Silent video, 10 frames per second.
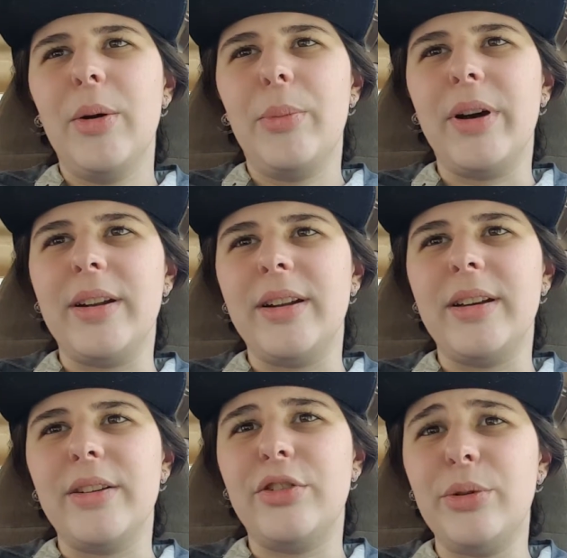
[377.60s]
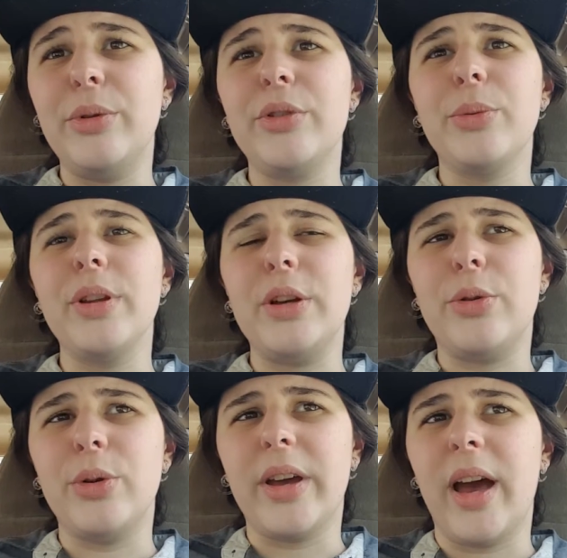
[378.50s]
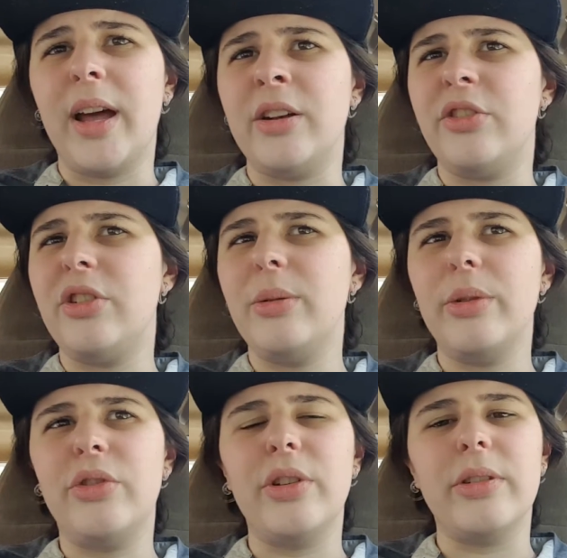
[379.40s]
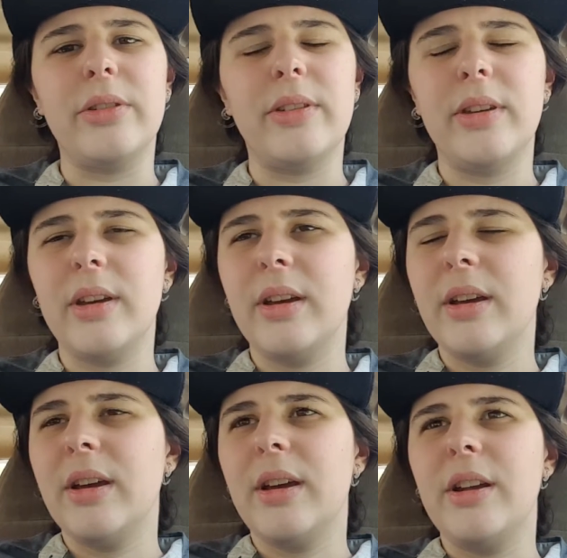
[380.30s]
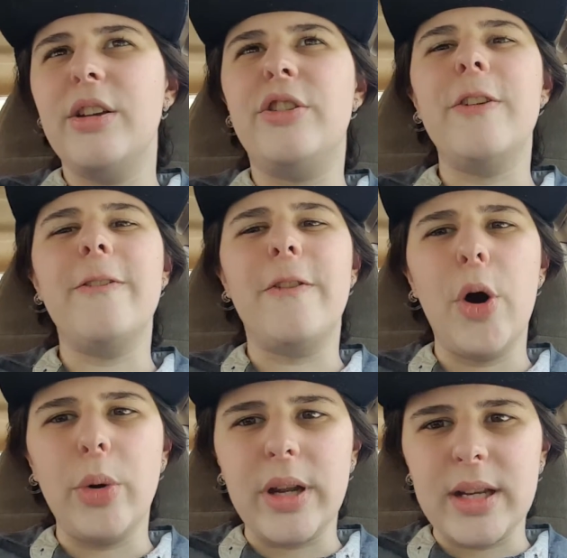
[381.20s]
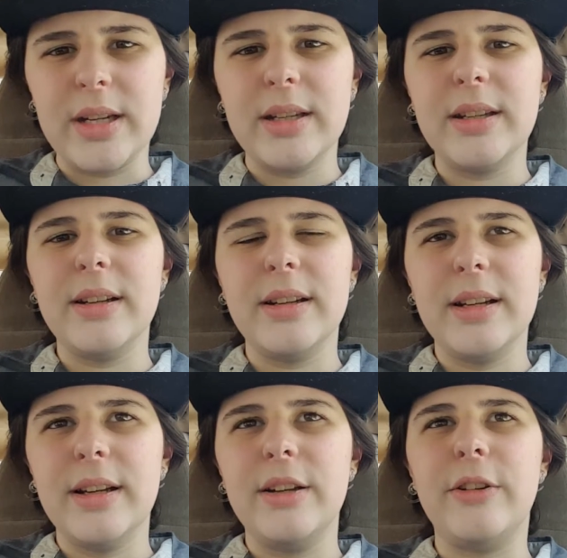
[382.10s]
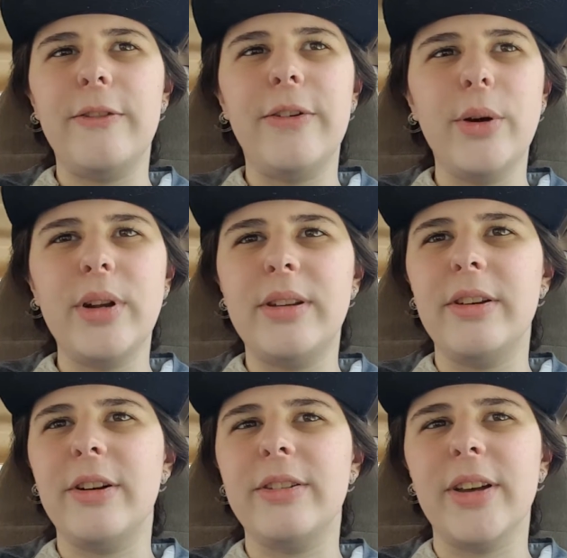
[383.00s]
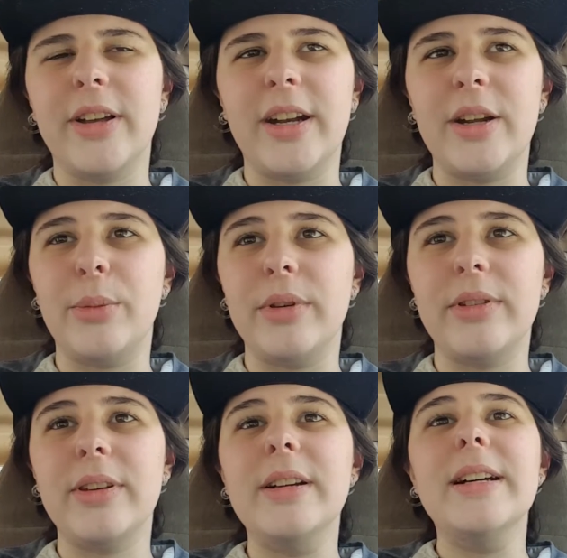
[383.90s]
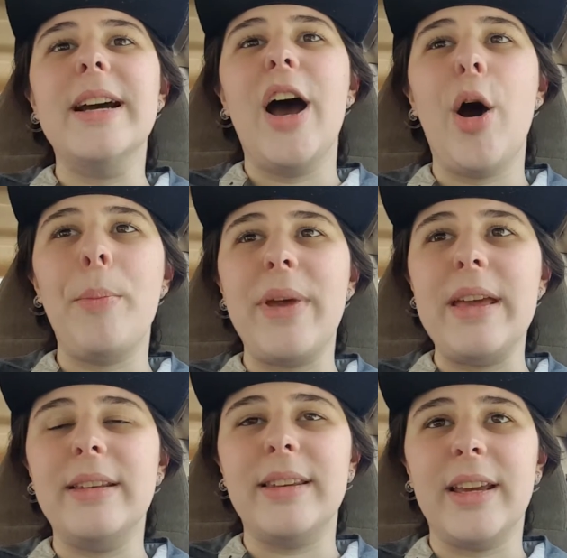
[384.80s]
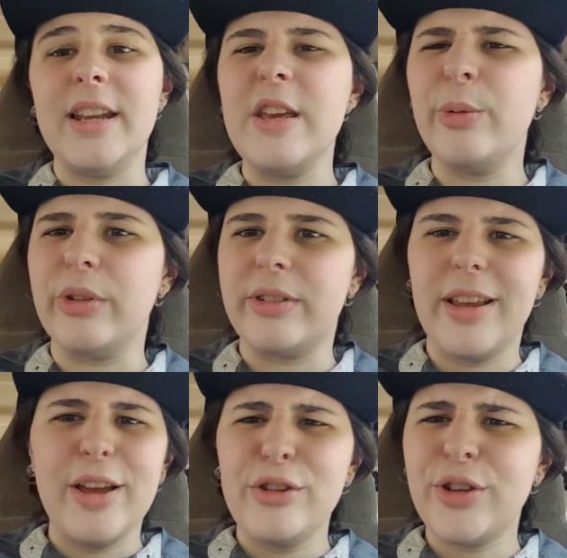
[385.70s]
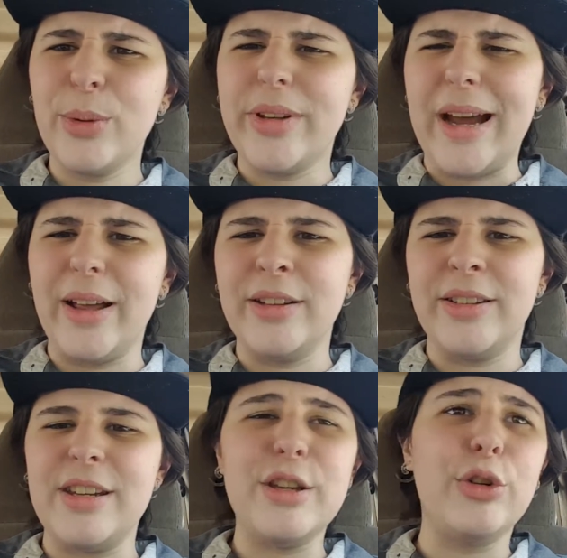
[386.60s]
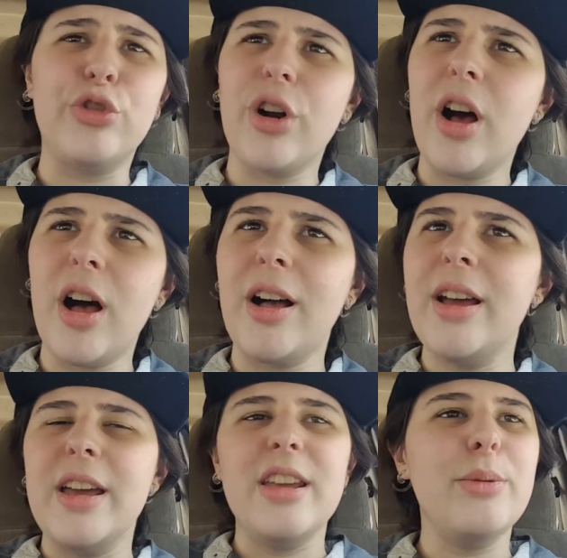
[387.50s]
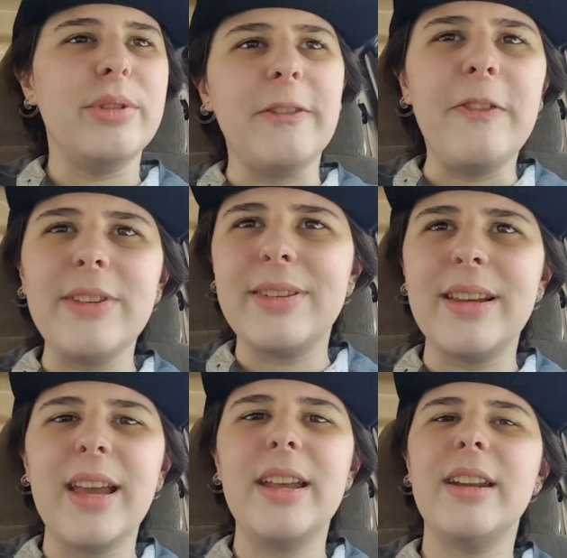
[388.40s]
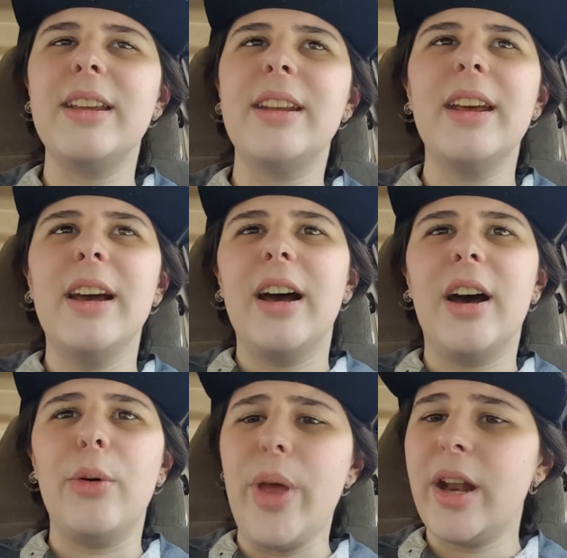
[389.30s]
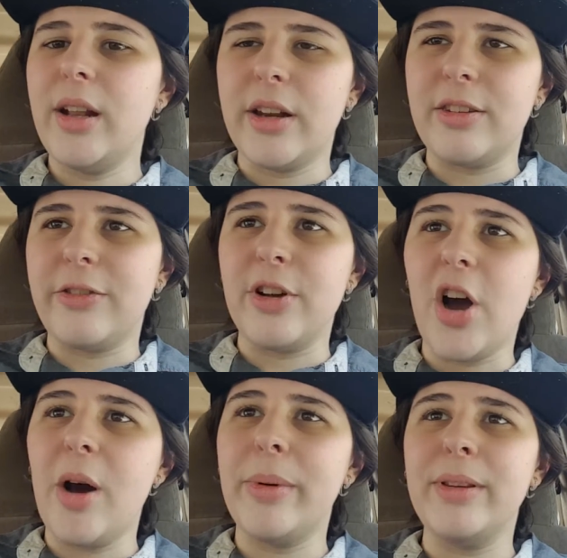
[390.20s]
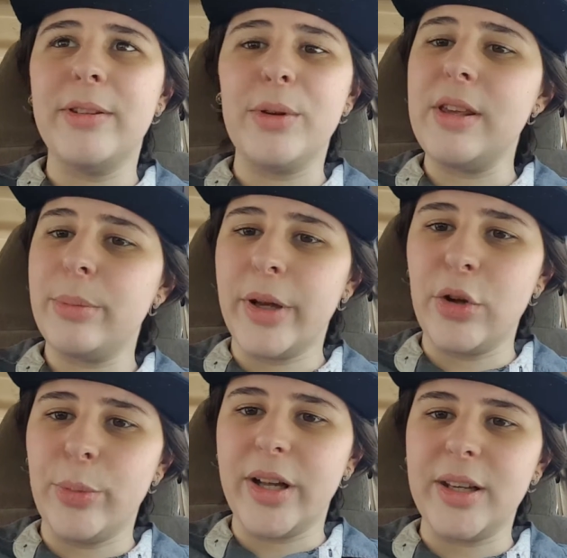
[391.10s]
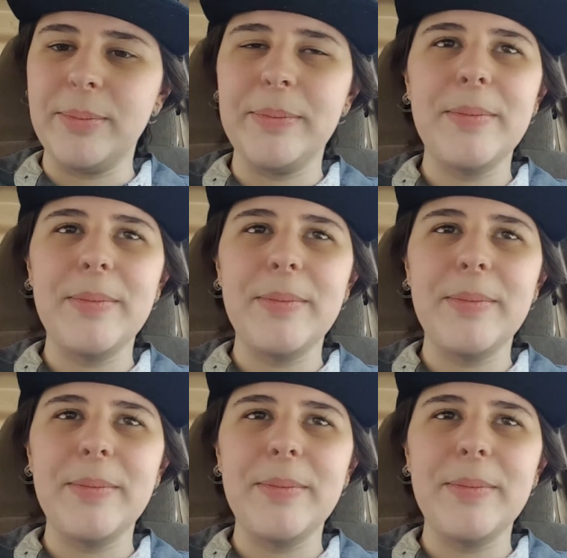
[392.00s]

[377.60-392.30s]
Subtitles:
But she was a really cool cat, and she was just devoted to her son, and it was amazing. And he was so talented. He could draw, he was sophisticated, we had a lot of stuff in common, so he's my new buddy.